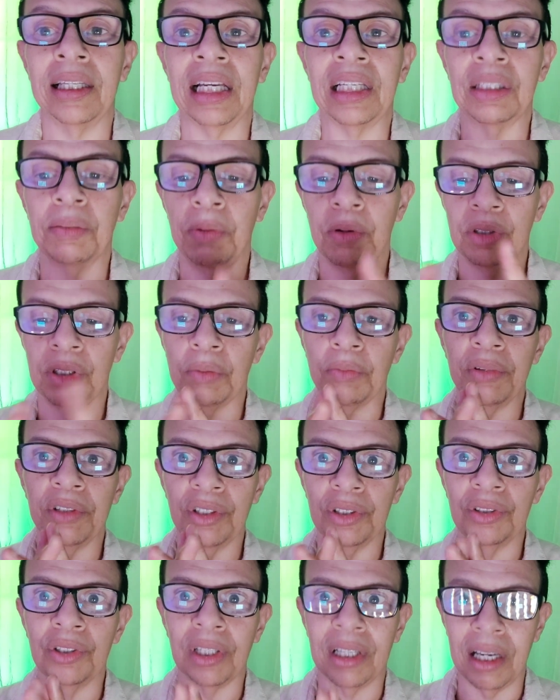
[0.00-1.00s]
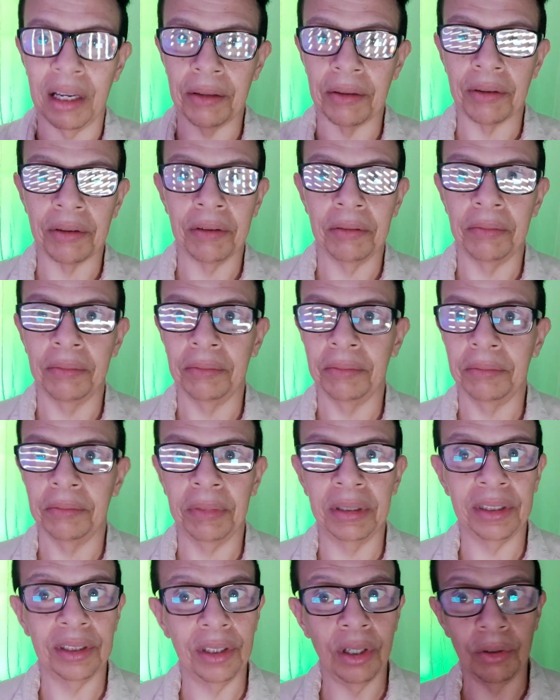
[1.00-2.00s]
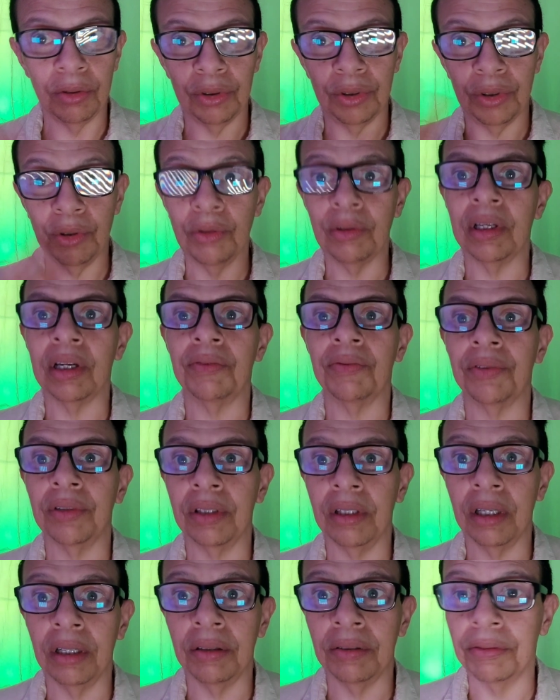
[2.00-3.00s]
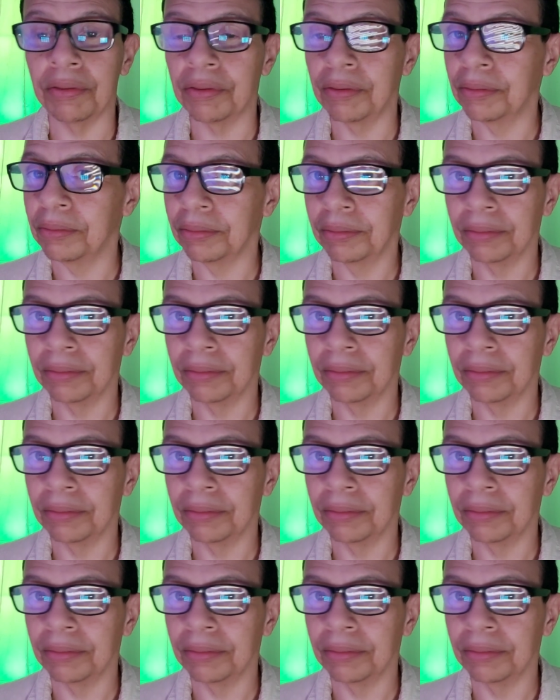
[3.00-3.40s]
that's supposed to bring it together. But don't do that for love.